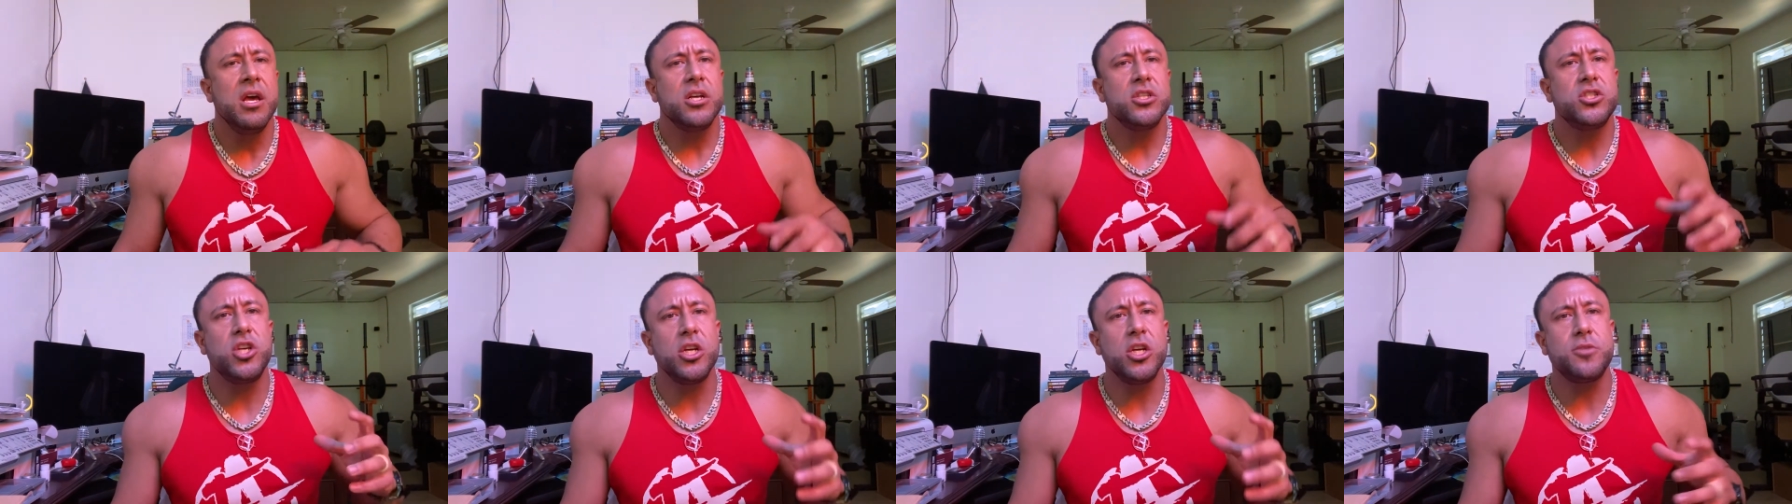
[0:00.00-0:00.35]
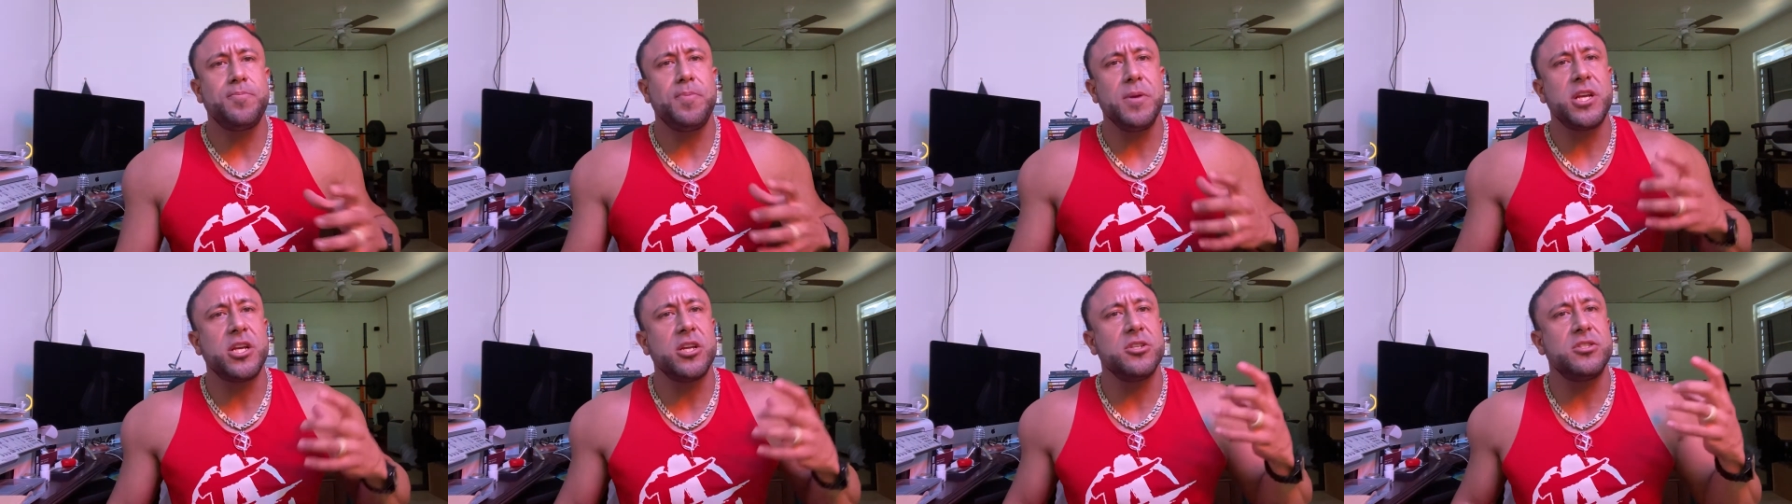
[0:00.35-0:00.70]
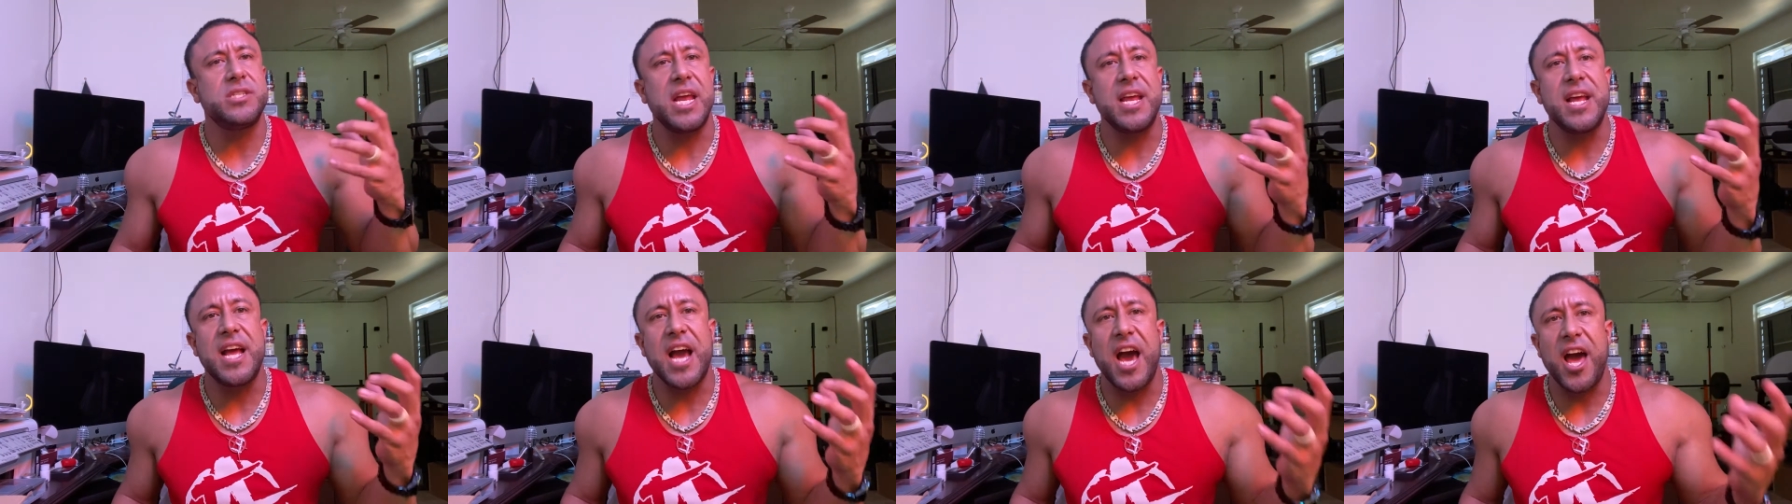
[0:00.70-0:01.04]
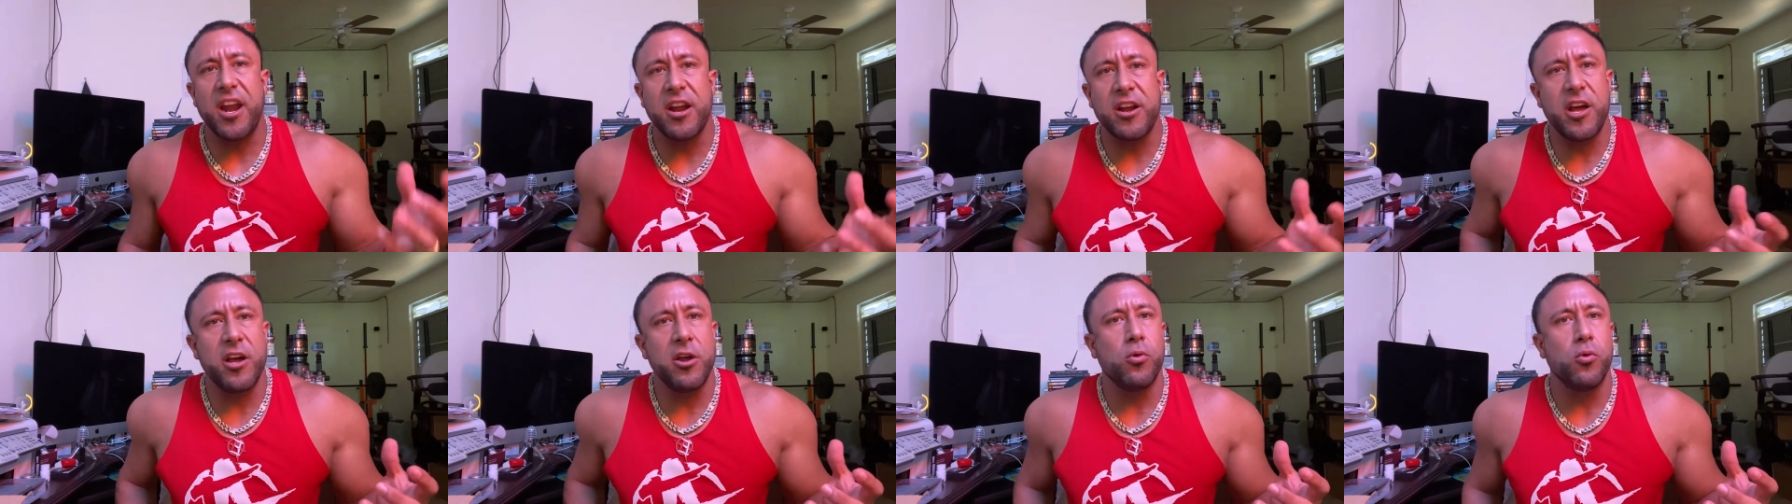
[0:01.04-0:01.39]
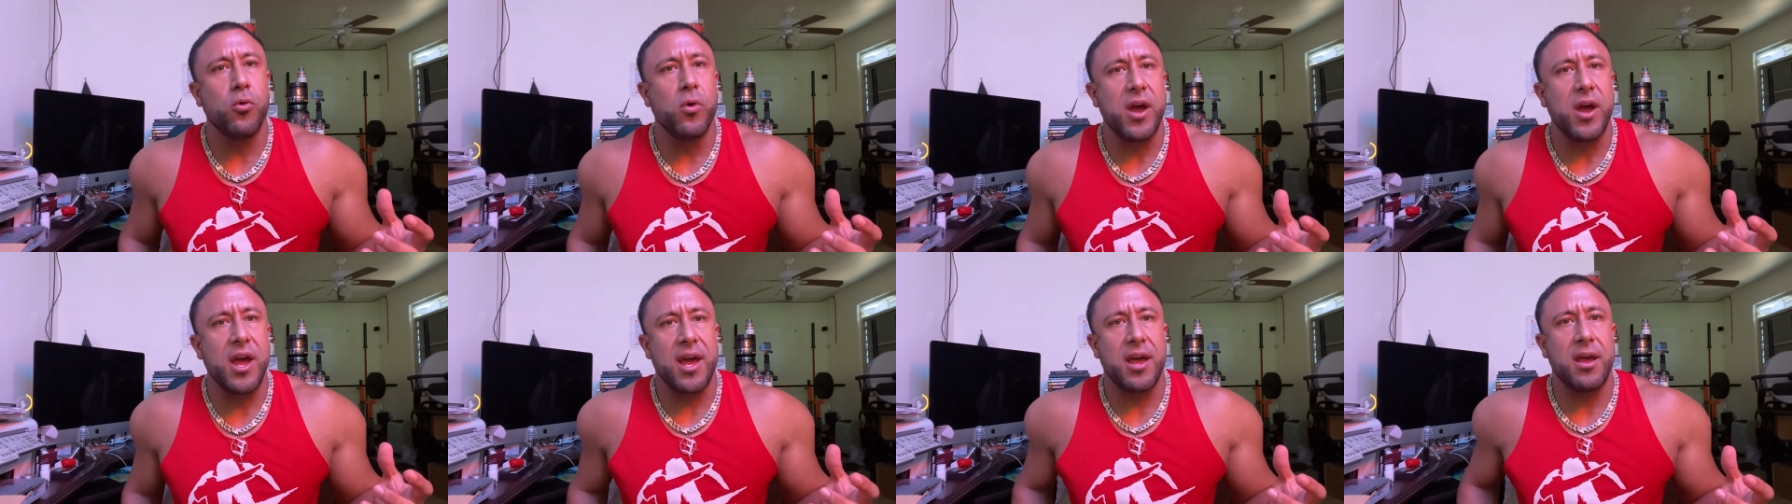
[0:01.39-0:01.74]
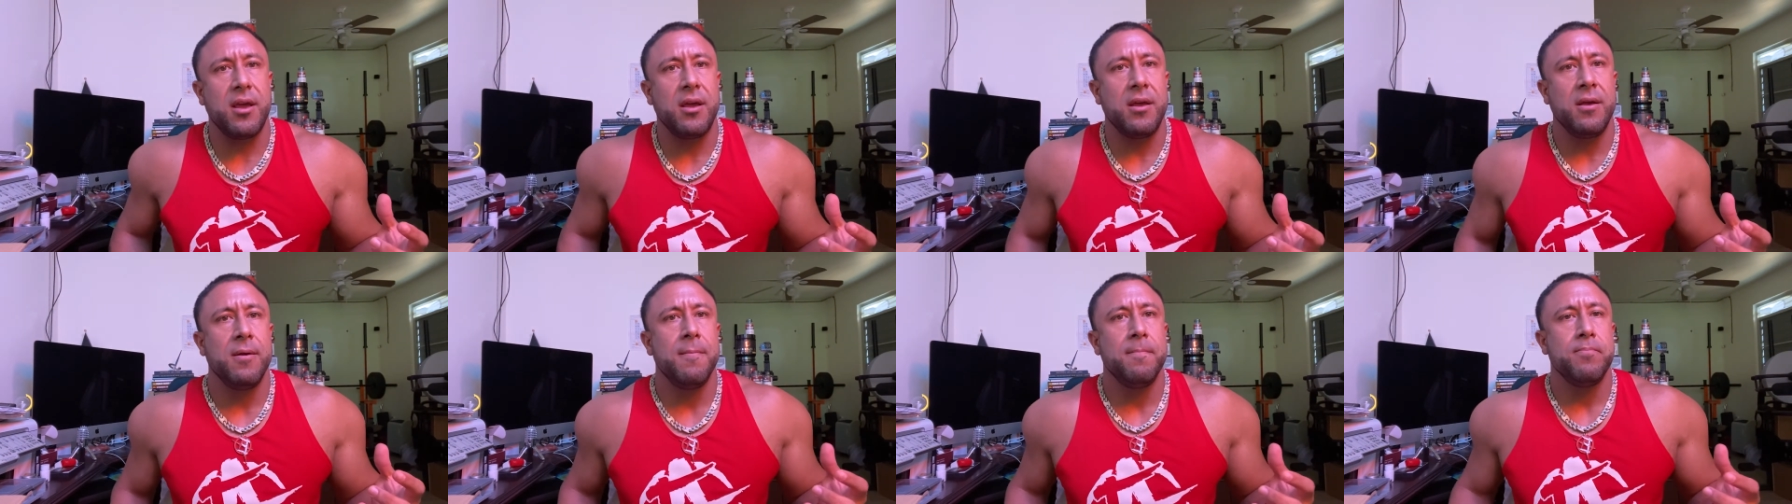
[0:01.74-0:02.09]
just because they got to get
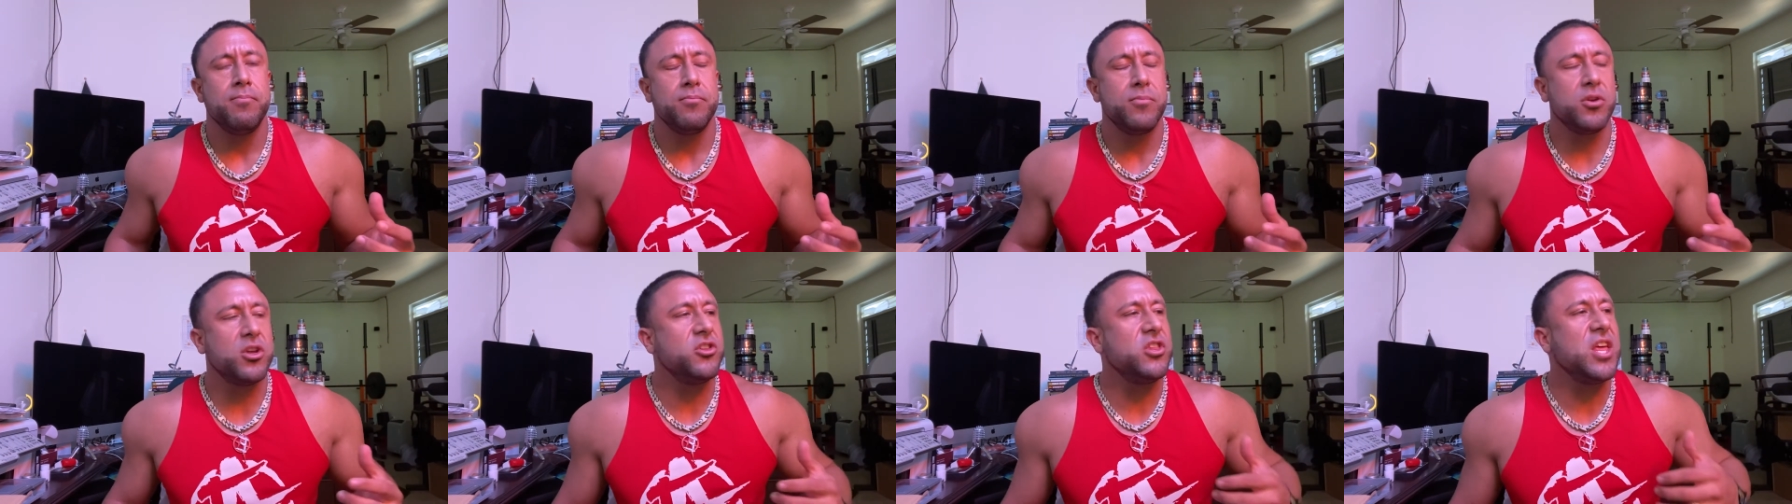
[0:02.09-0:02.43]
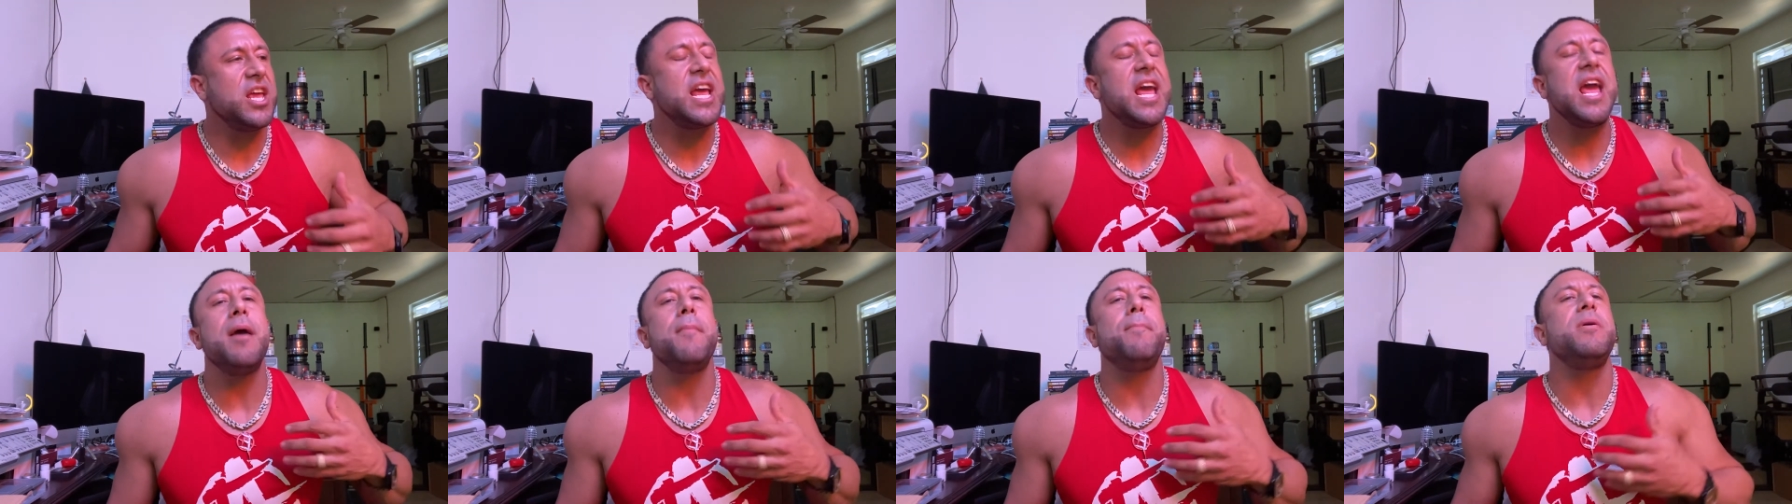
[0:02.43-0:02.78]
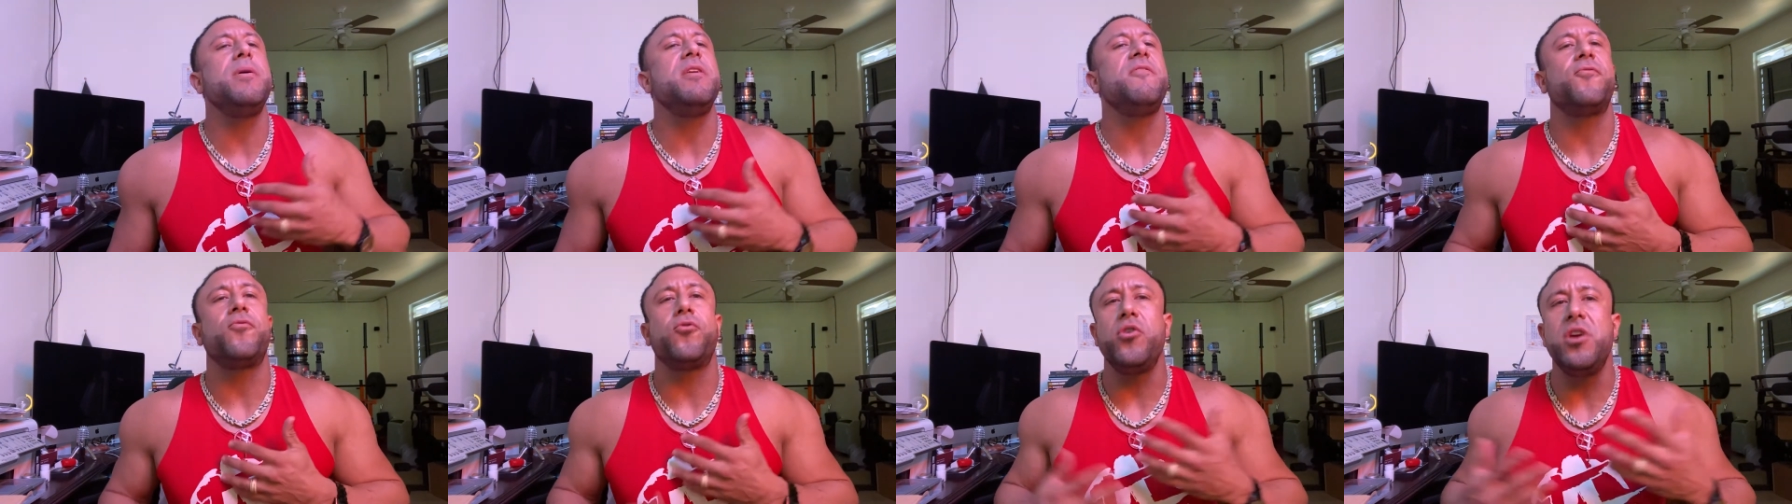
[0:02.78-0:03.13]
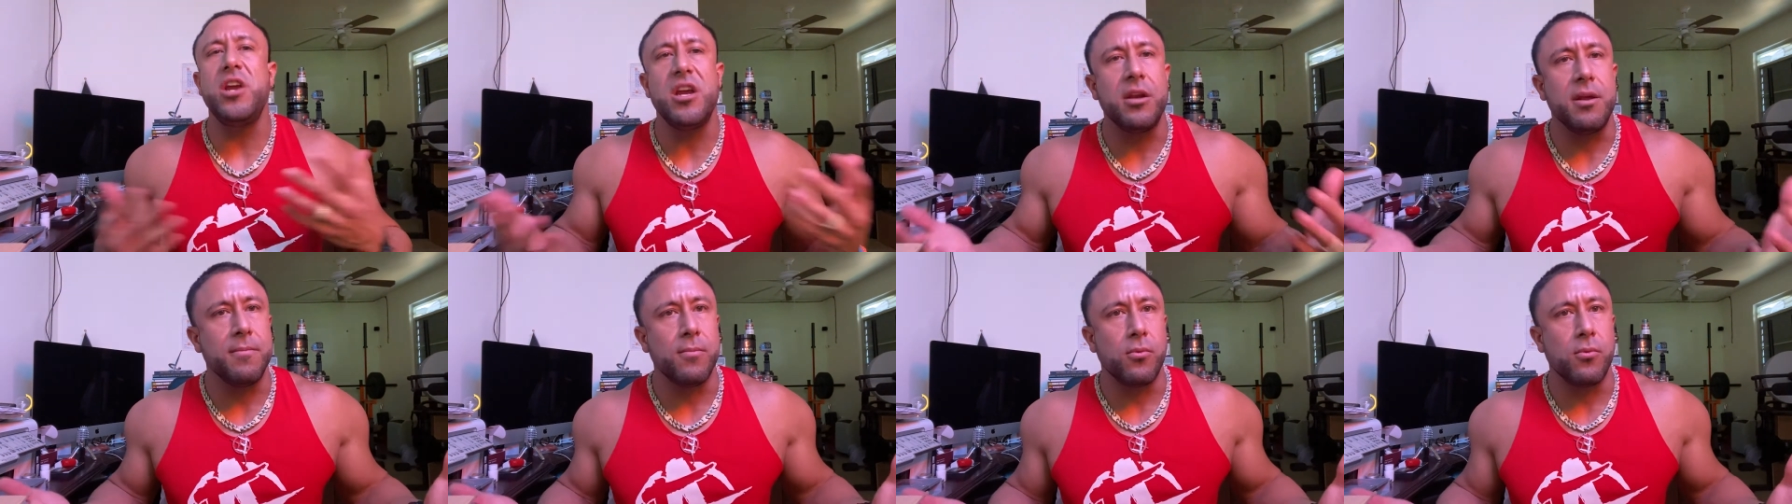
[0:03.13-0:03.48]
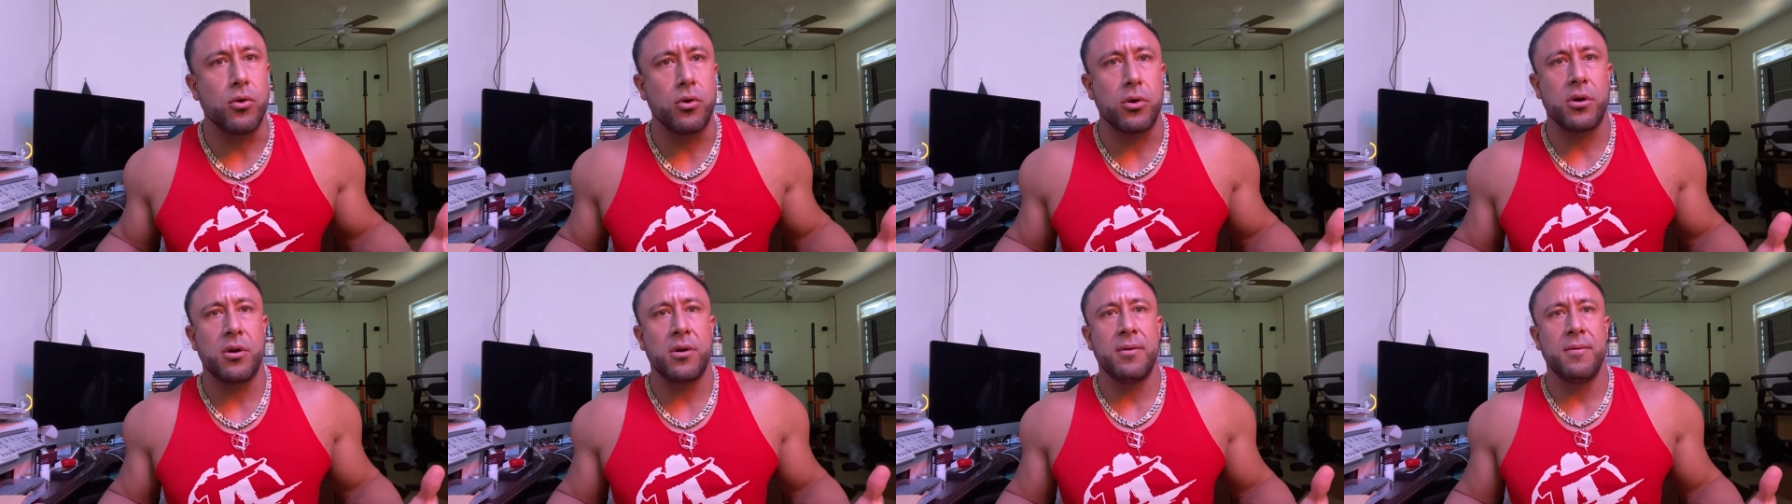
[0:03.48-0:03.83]
away because they can't be free anymore.